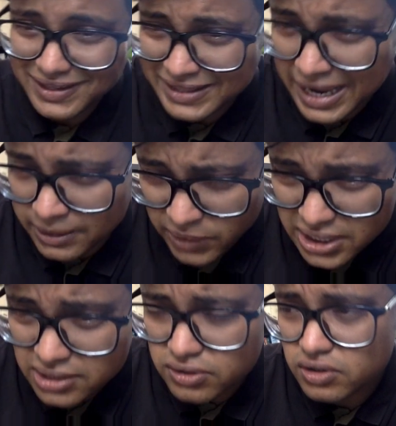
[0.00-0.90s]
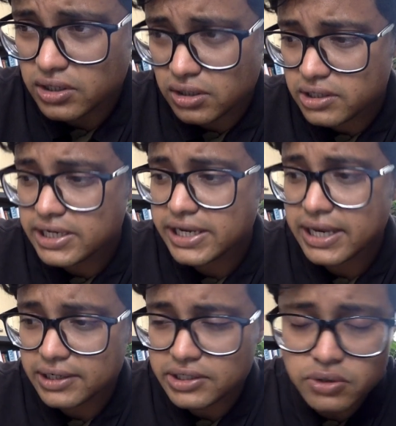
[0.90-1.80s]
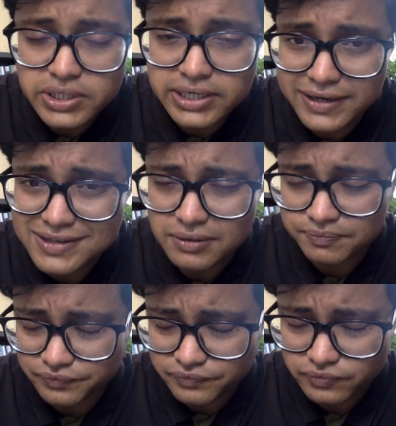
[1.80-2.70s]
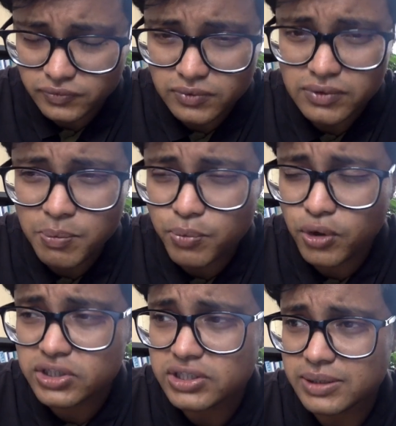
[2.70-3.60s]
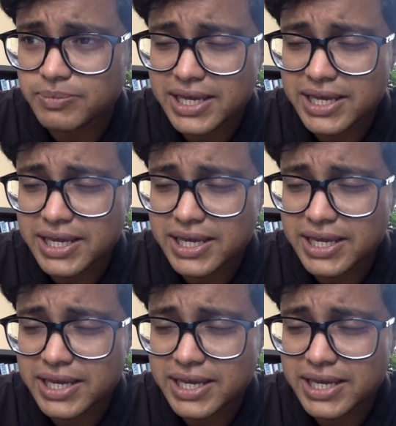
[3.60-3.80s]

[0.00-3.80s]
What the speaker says: That means the duty is positive.